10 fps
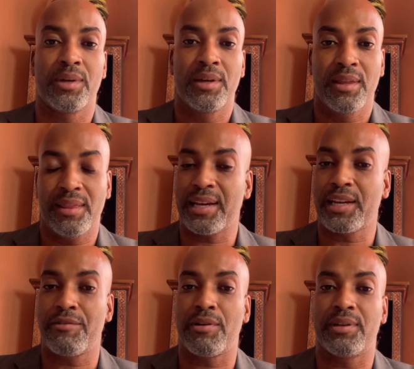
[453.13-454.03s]
That
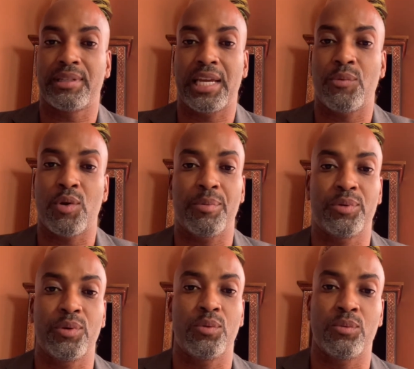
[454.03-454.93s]
can run us anywhere
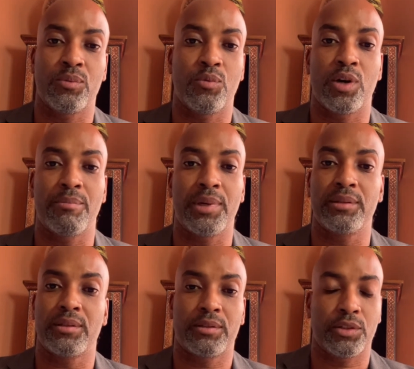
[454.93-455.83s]
between 1
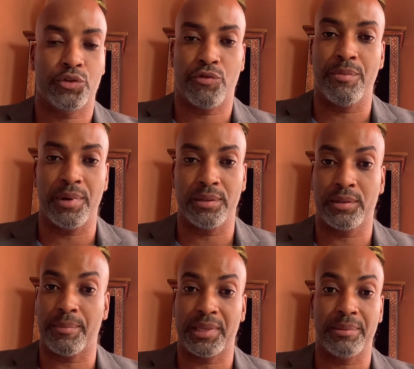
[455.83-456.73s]
month to 3 months,
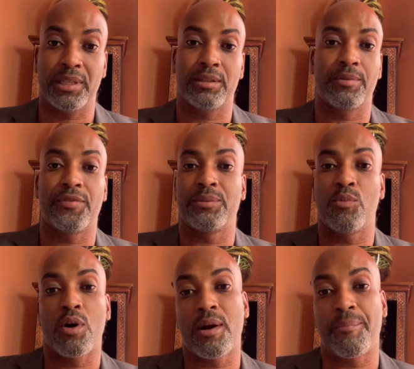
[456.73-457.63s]
sometimes if it's
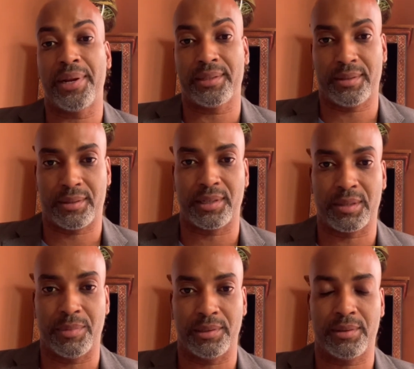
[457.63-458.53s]
more complex, to 6
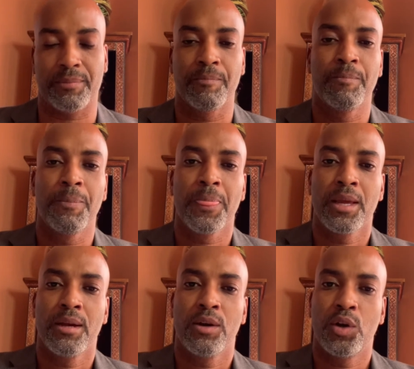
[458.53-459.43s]
months.
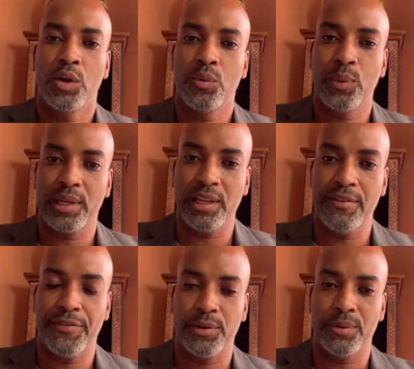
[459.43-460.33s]
With
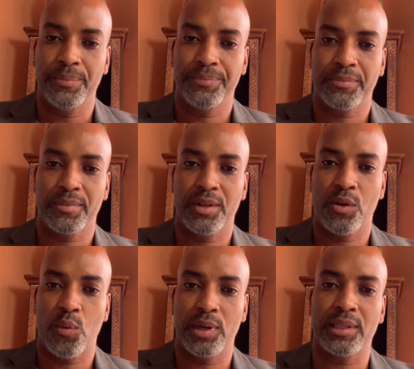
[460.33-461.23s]
eFlow,
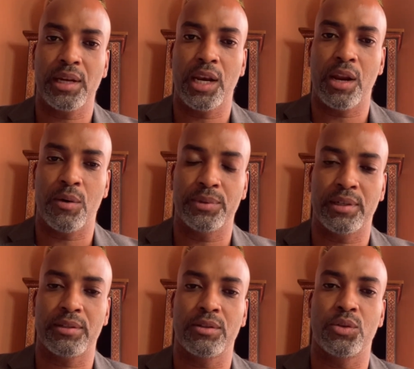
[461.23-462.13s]
what it allowed
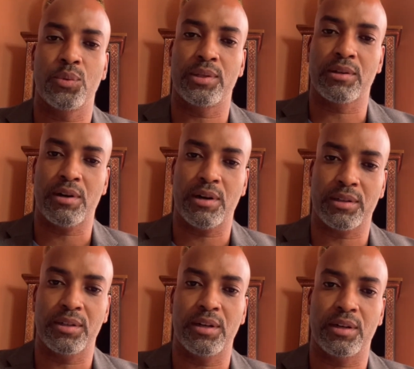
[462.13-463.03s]
us to do is
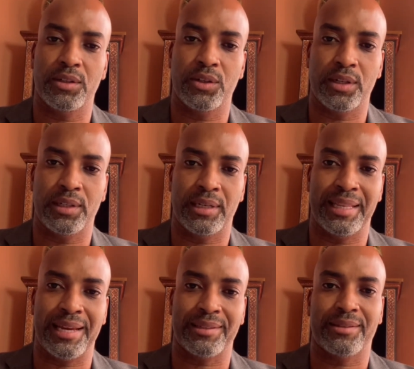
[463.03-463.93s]
cut down on
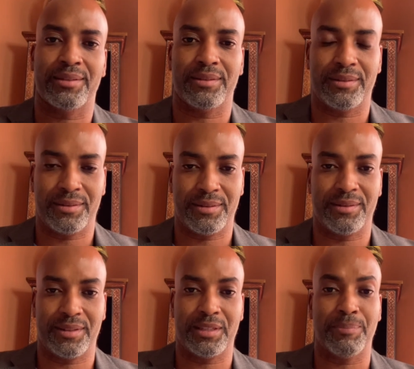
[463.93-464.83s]
that
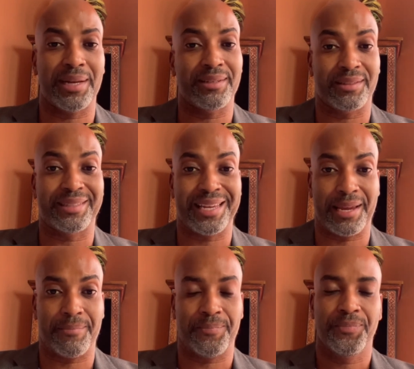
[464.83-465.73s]
span of
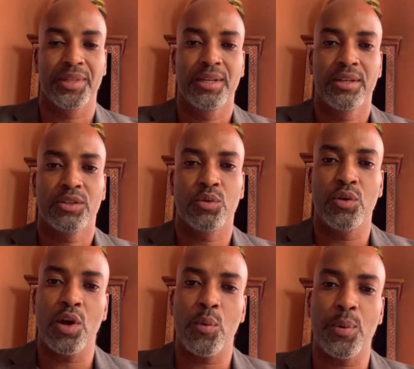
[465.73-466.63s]
time. So
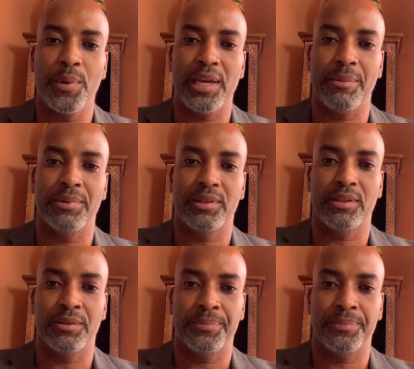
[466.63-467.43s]
now we were able to